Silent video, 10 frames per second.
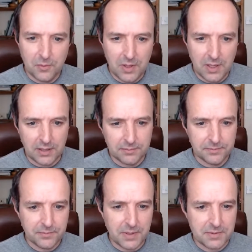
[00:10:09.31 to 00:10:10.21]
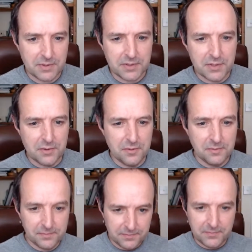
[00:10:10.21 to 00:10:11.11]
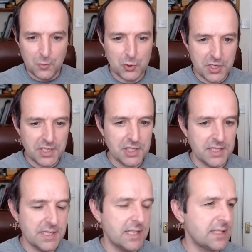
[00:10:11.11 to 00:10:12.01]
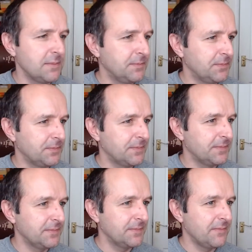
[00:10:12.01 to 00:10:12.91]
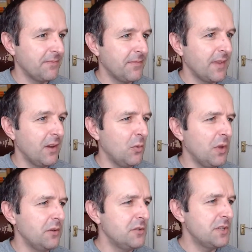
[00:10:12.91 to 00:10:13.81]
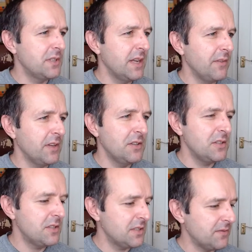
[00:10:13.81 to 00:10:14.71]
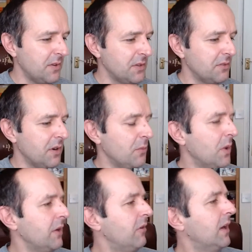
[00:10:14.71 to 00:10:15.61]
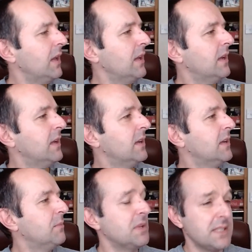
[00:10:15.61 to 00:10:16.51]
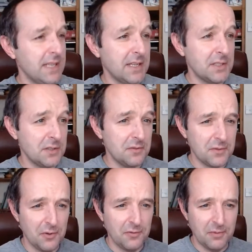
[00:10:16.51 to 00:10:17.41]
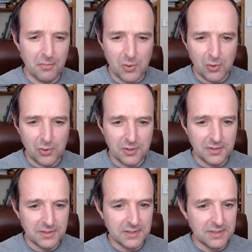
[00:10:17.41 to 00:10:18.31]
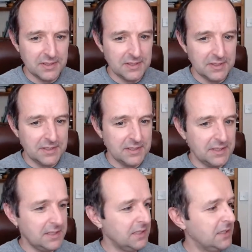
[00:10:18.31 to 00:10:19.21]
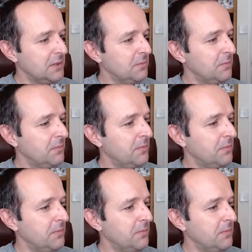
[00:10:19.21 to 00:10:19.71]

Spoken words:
Well, perhaps I'll do what JJ says. Although you should just find your own way, really. But seeing as you've gone for more, maybe